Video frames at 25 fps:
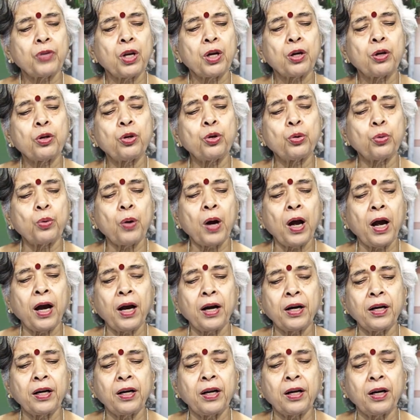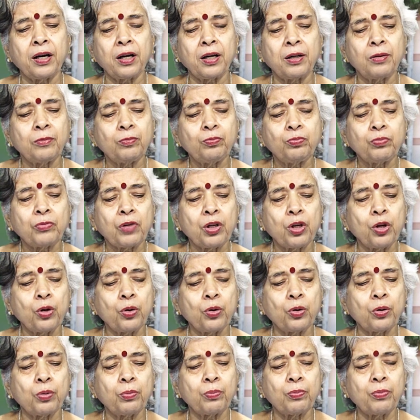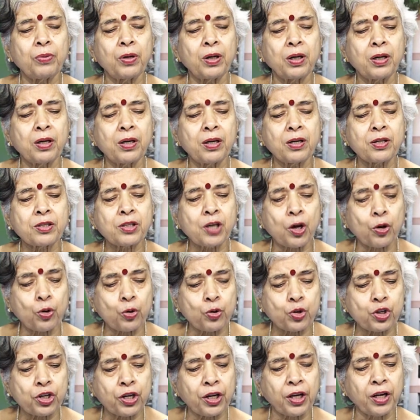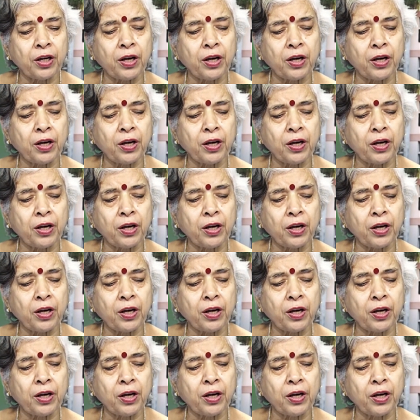You had Sarojini